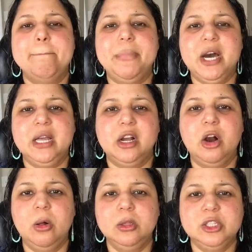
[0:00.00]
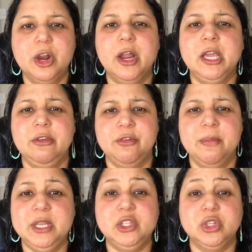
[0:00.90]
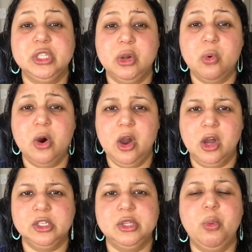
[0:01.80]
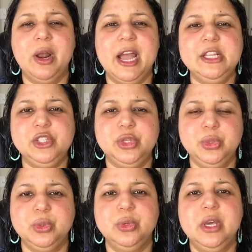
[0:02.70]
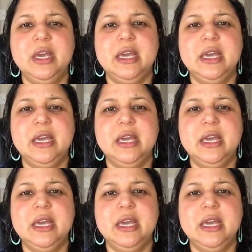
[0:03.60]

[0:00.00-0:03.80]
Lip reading: But cold turkey for me doesn't work. So what I do